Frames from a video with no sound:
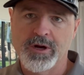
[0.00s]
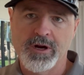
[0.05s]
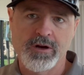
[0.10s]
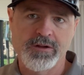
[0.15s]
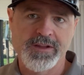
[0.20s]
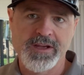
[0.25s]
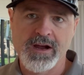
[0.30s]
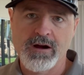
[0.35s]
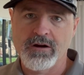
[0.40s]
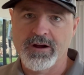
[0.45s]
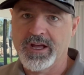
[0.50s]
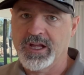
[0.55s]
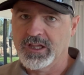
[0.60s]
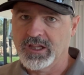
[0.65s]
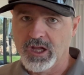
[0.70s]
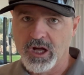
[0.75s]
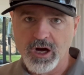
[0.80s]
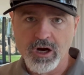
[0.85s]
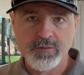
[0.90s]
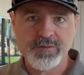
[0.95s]
here in the area
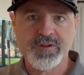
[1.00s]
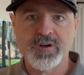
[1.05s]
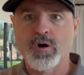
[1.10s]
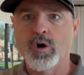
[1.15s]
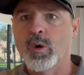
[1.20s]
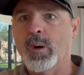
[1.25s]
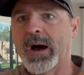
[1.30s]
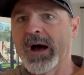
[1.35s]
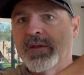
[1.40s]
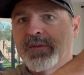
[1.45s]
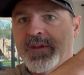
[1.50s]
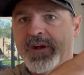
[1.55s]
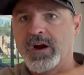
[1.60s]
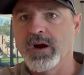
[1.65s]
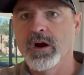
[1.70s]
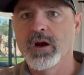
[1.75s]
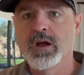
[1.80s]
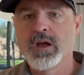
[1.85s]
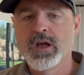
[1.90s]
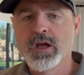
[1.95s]
love to go out
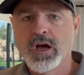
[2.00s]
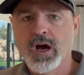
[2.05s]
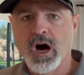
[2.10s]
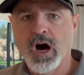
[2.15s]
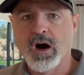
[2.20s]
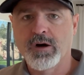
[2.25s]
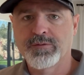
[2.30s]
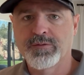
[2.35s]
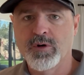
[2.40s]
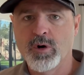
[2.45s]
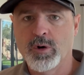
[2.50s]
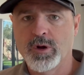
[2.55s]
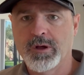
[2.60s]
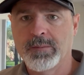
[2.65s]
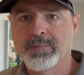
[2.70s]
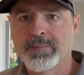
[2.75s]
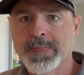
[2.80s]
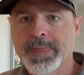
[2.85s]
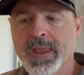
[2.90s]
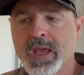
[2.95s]
there off-roading.